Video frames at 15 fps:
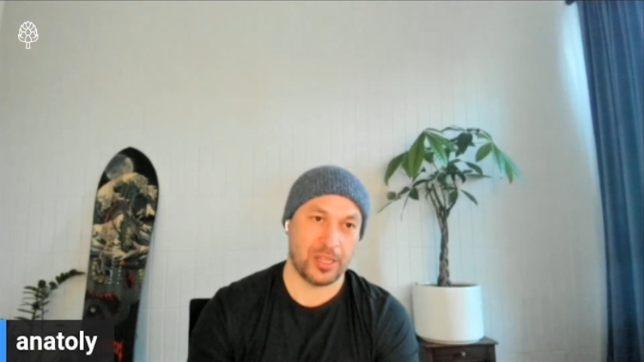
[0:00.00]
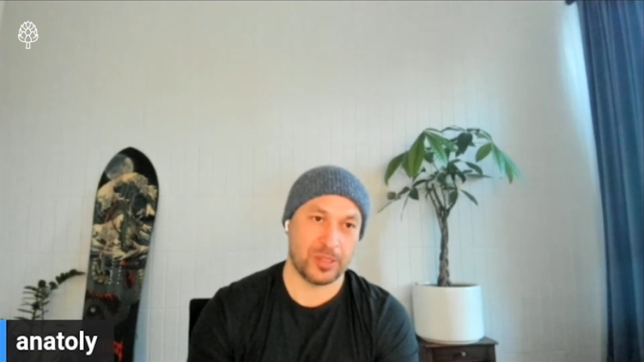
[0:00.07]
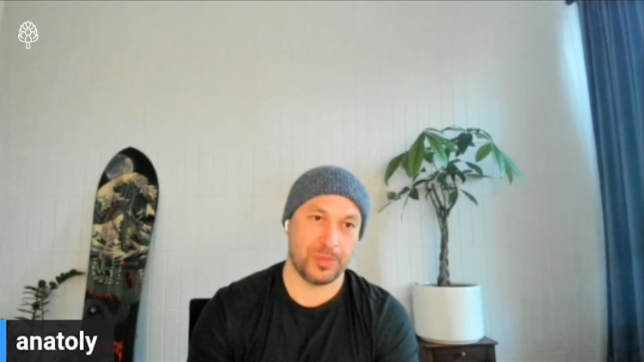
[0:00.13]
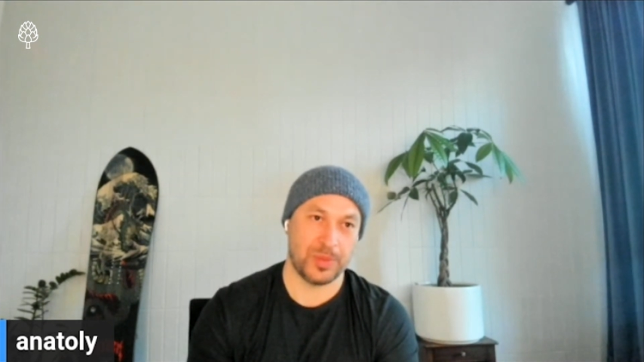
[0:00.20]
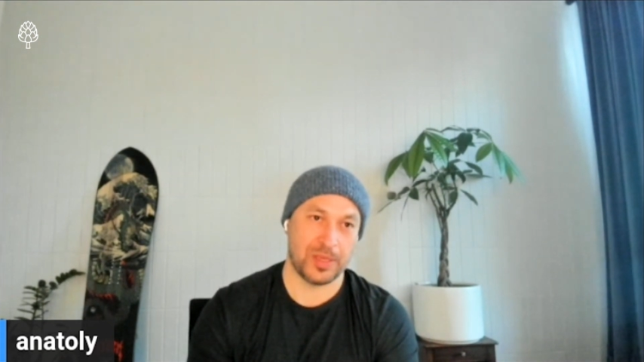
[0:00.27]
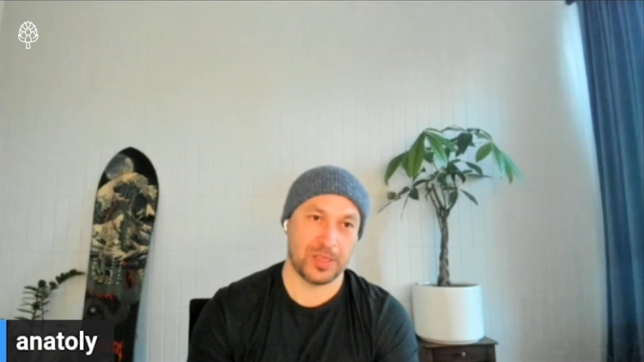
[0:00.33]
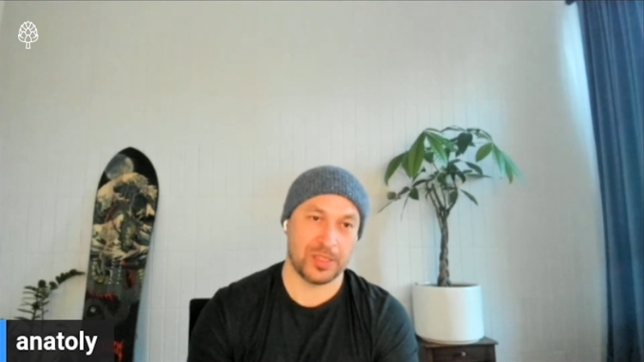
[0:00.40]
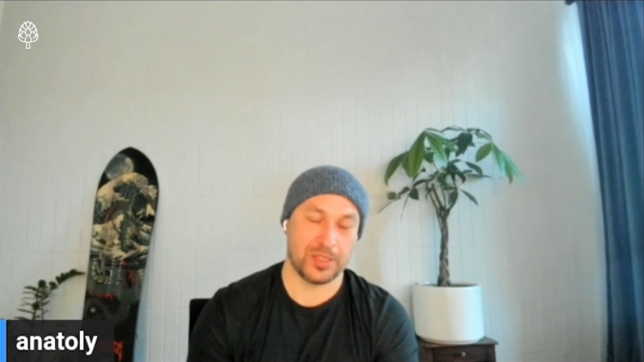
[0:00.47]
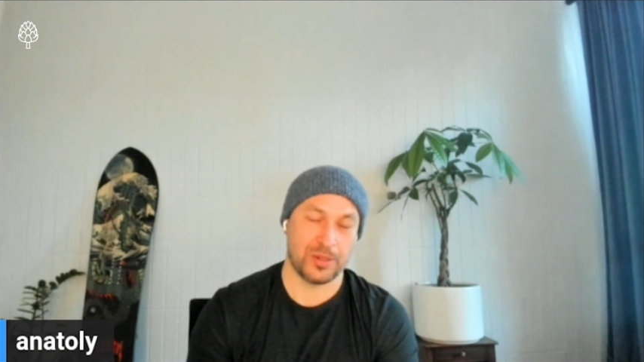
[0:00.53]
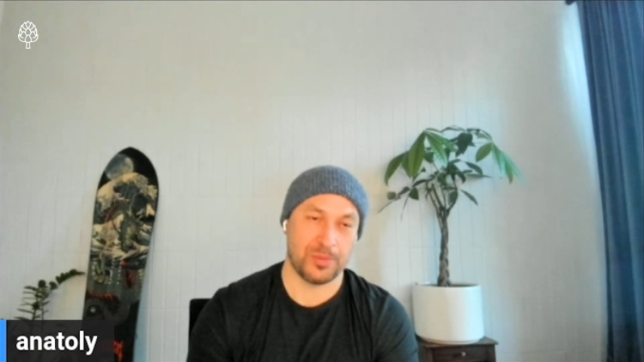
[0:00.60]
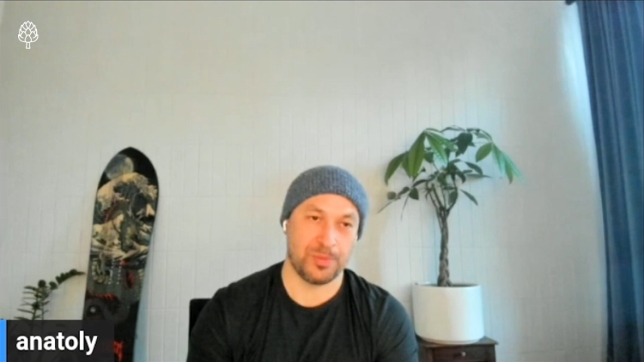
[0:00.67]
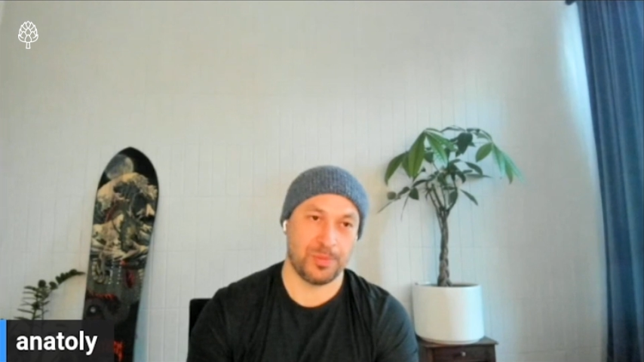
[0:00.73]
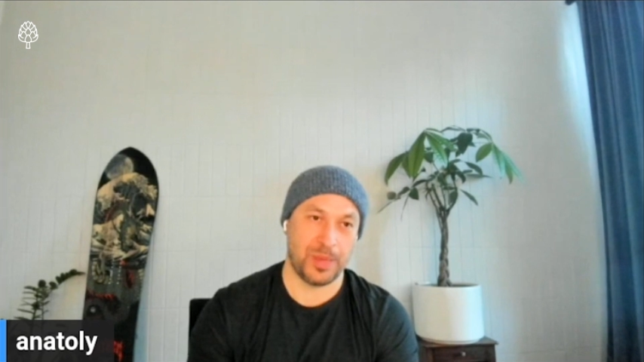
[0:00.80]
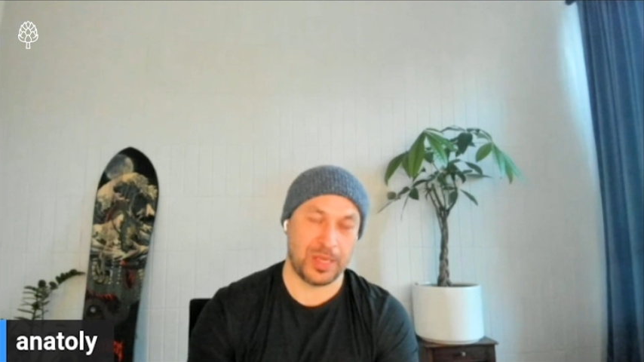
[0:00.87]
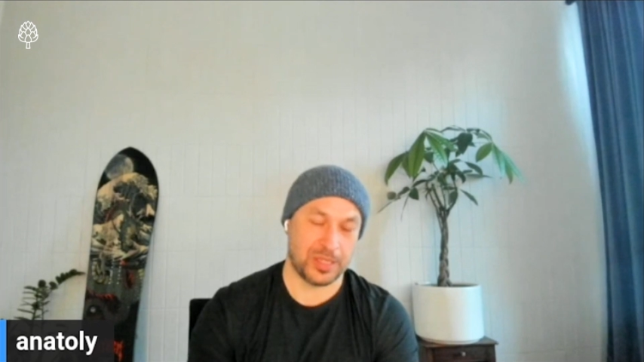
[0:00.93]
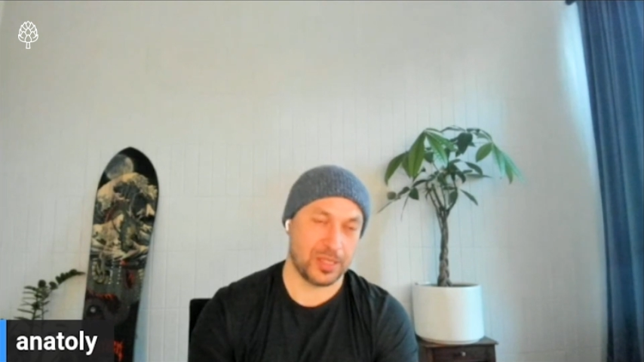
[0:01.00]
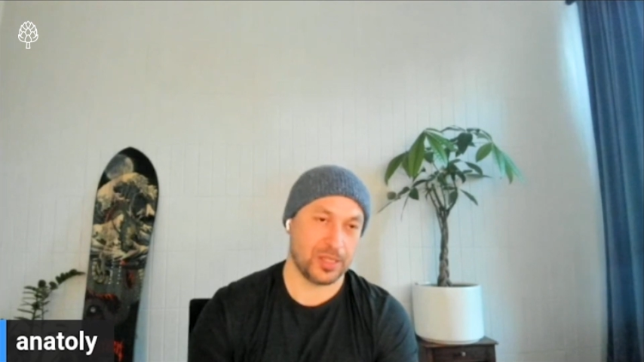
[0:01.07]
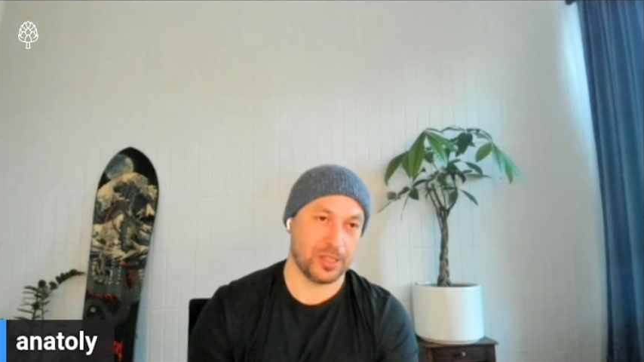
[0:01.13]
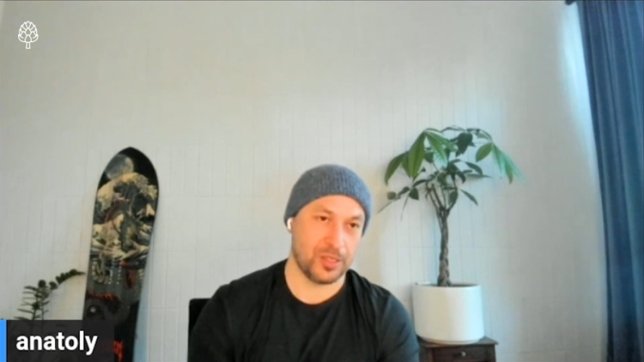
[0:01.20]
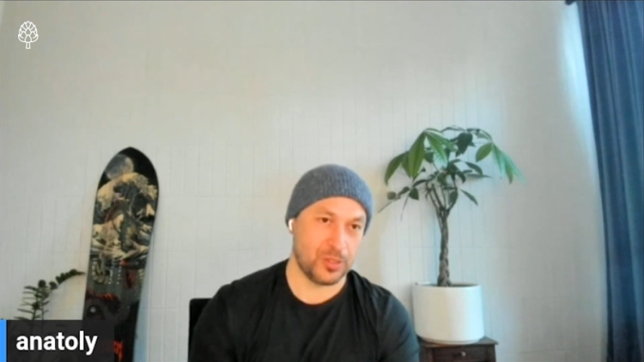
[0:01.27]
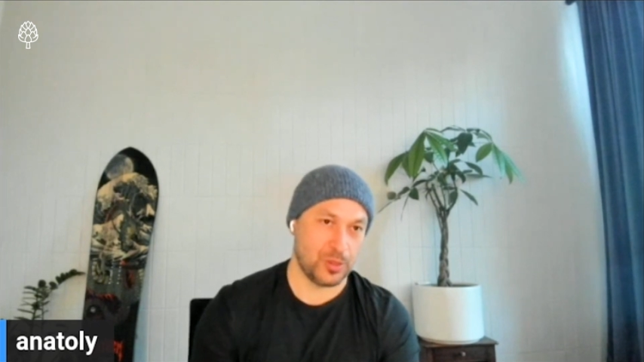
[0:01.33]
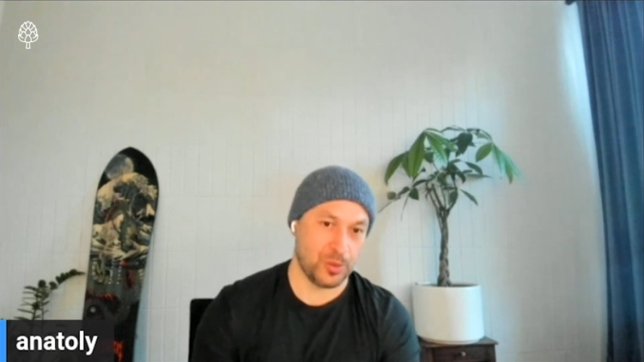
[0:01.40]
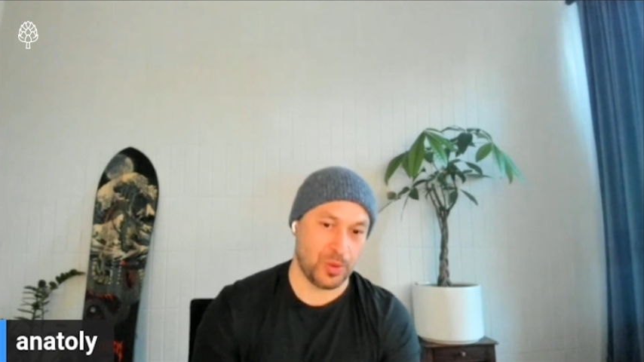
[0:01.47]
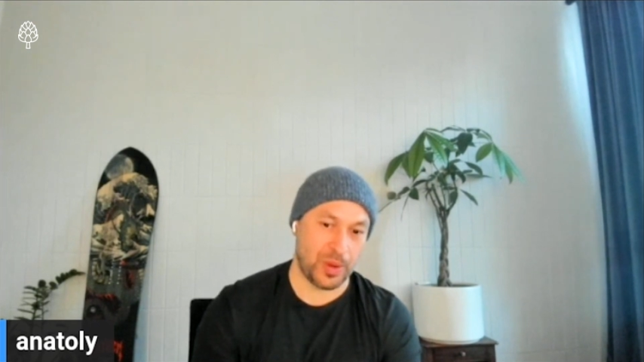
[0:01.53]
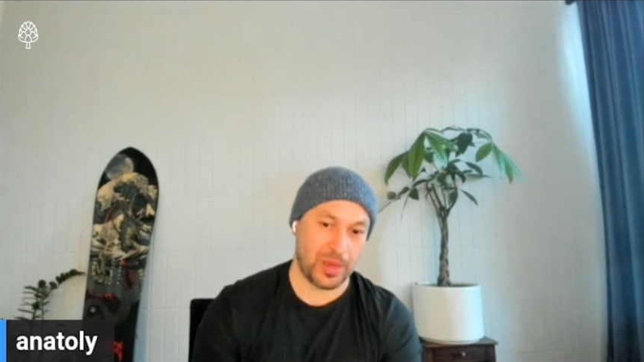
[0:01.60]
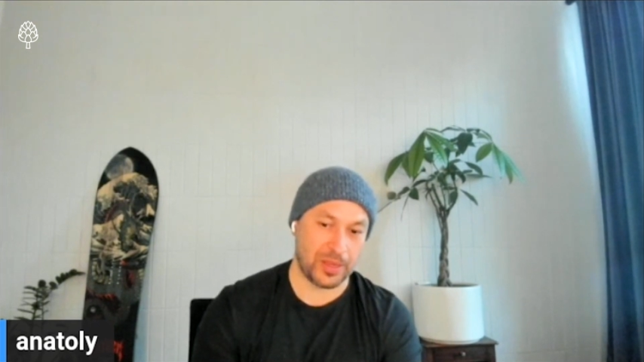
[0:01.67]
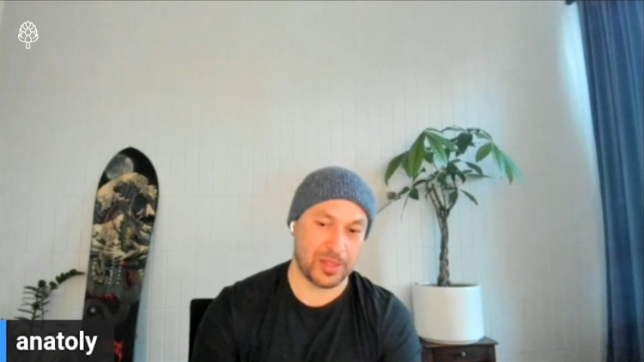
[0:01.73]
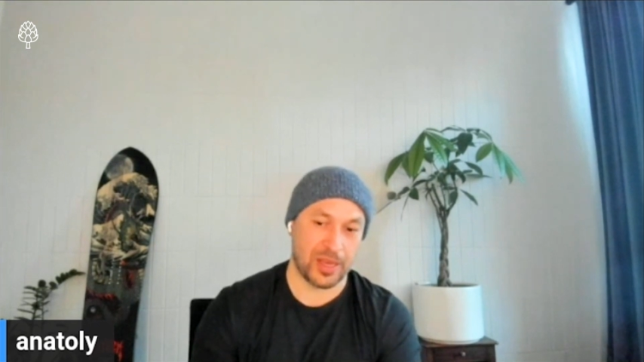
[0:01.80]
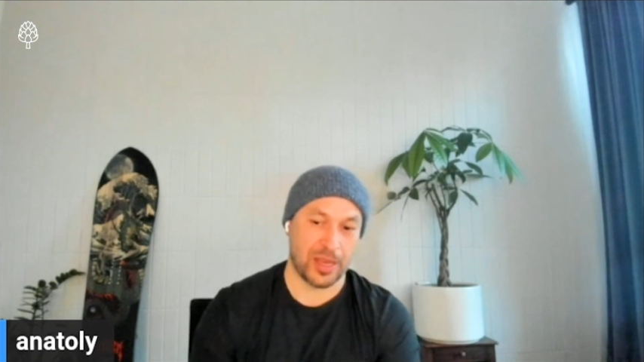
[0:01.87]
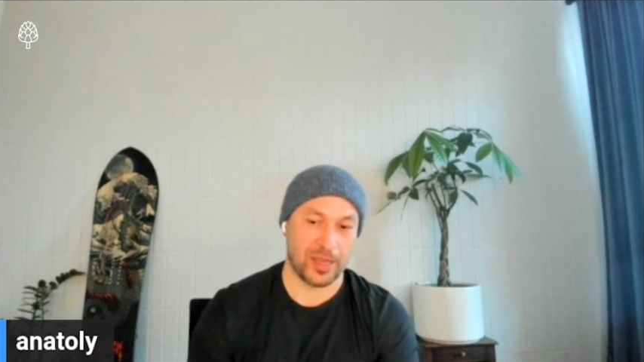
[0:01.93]
because they're basically doing
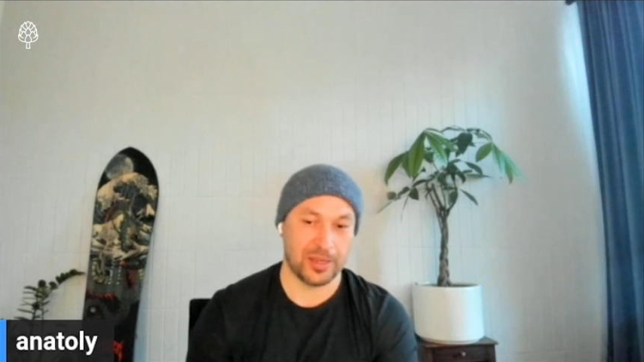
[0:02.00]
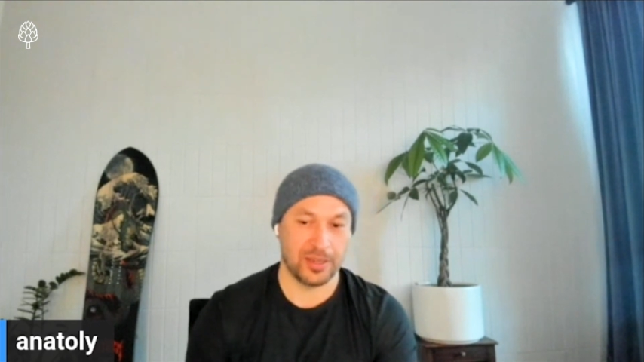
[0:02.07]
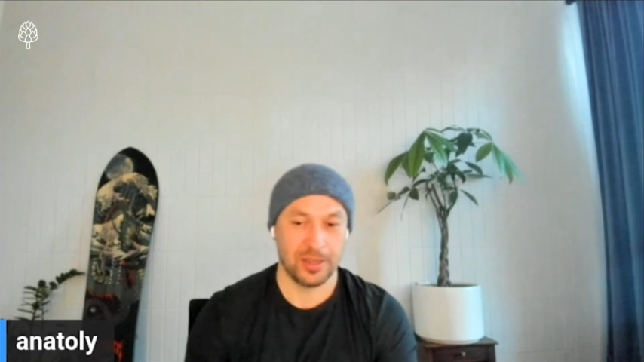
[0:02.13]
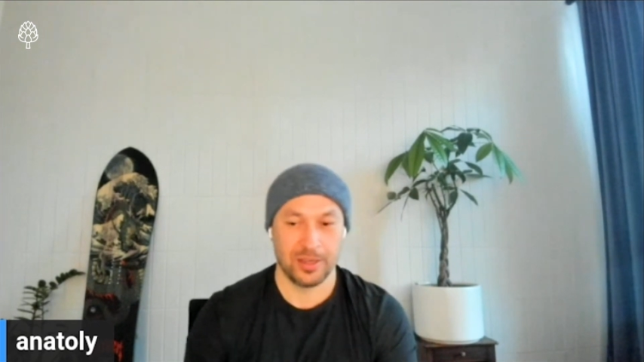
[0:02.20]
that